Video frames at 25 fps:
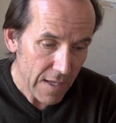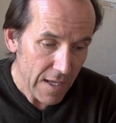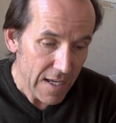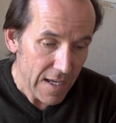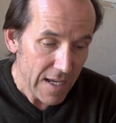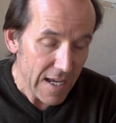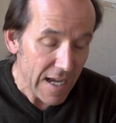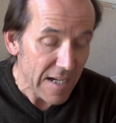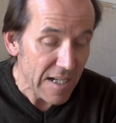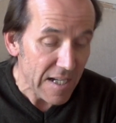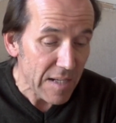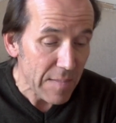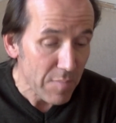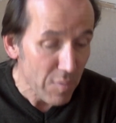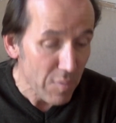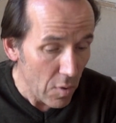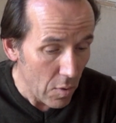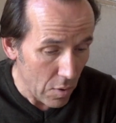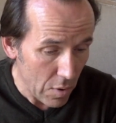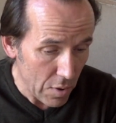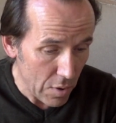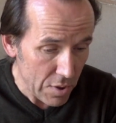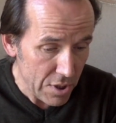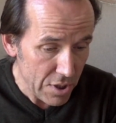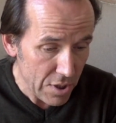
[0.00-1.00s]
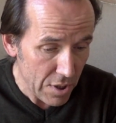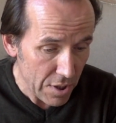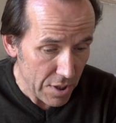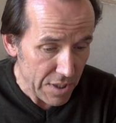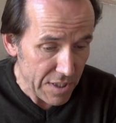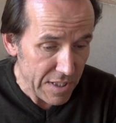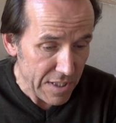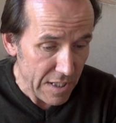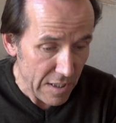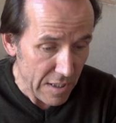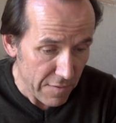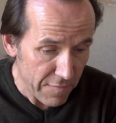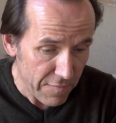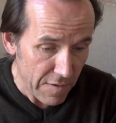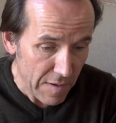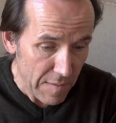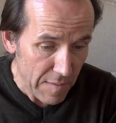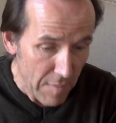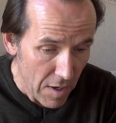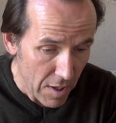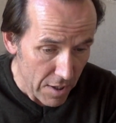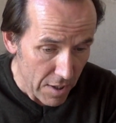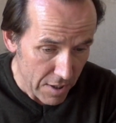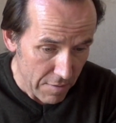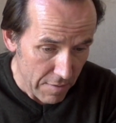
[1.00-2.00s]
Katie Broad got a silvery
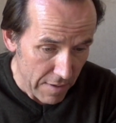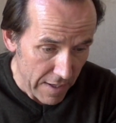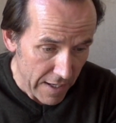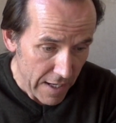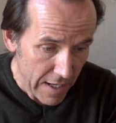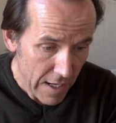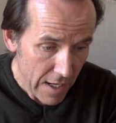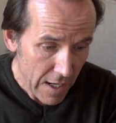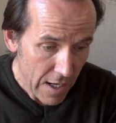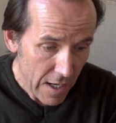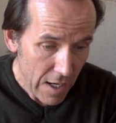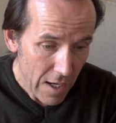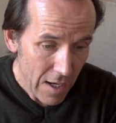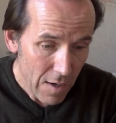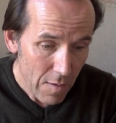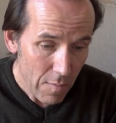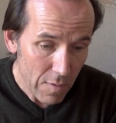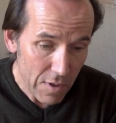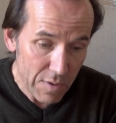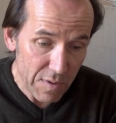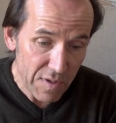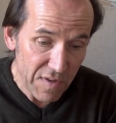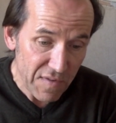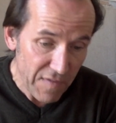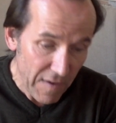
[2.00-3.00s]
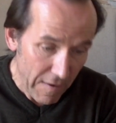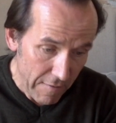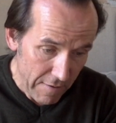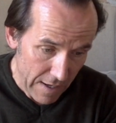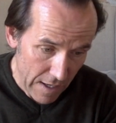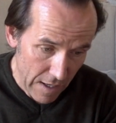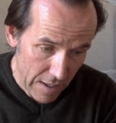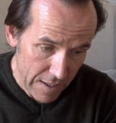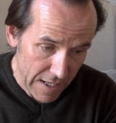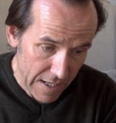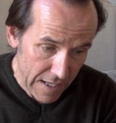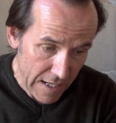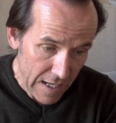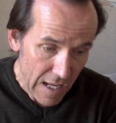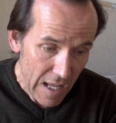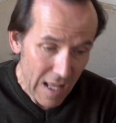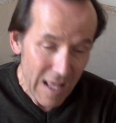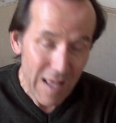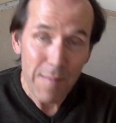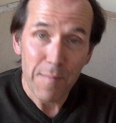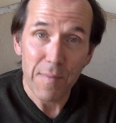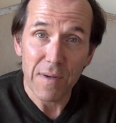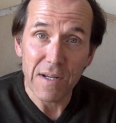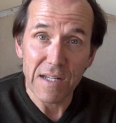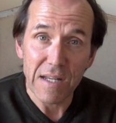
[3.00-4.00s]
Mercury, which was very lucky
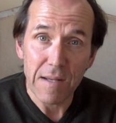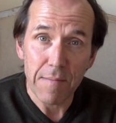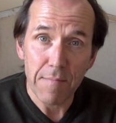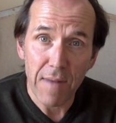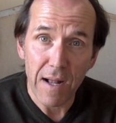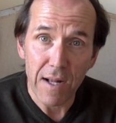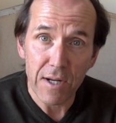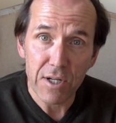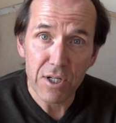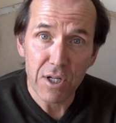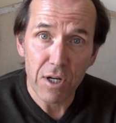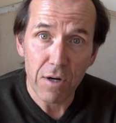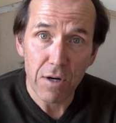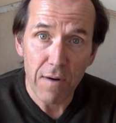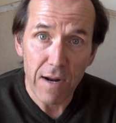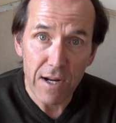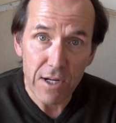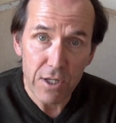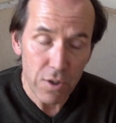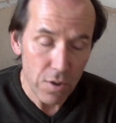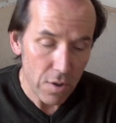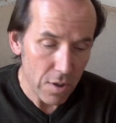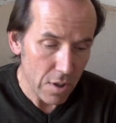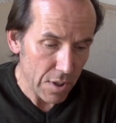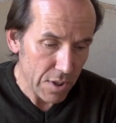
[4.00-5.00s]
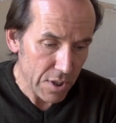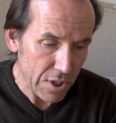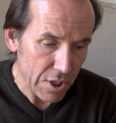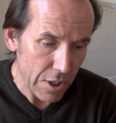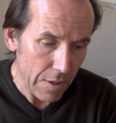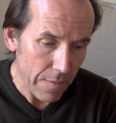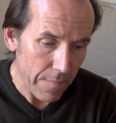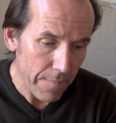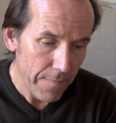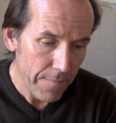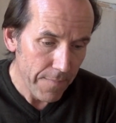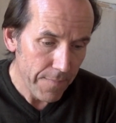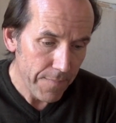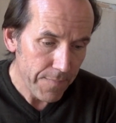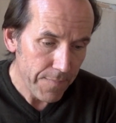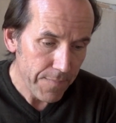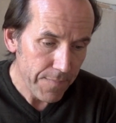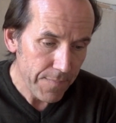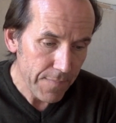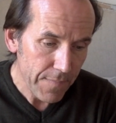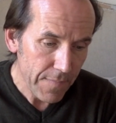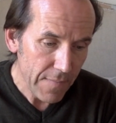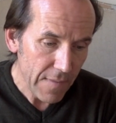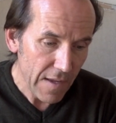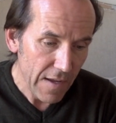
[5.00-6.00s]
because it matched her angel costume.
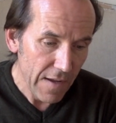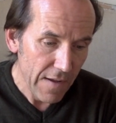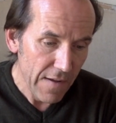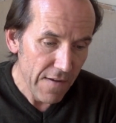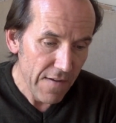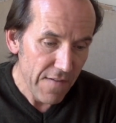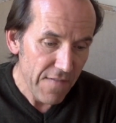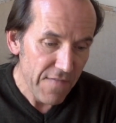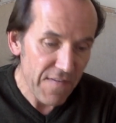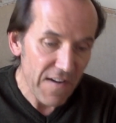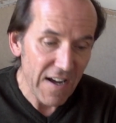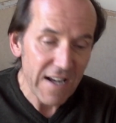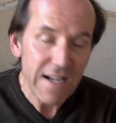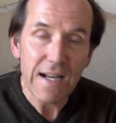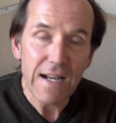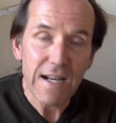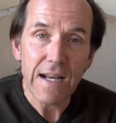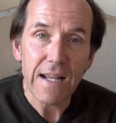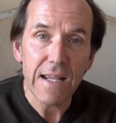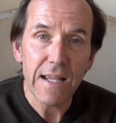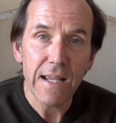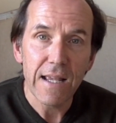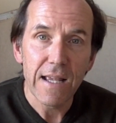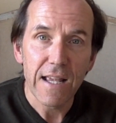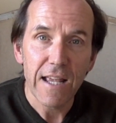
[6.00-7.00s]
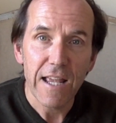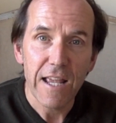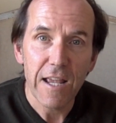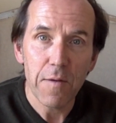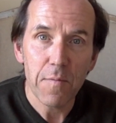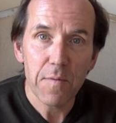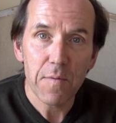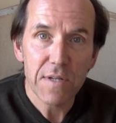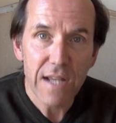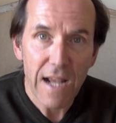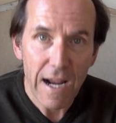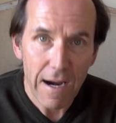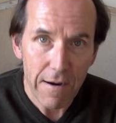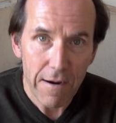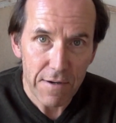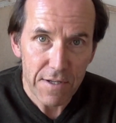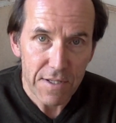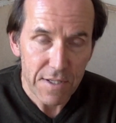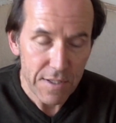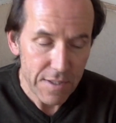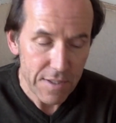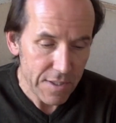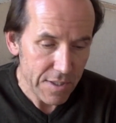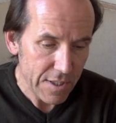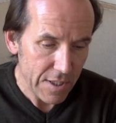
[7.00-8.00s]
Finally, it was
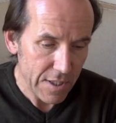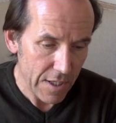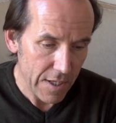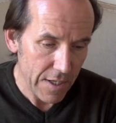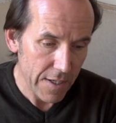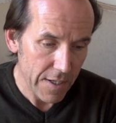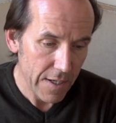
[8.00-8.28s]
Harrison's turn.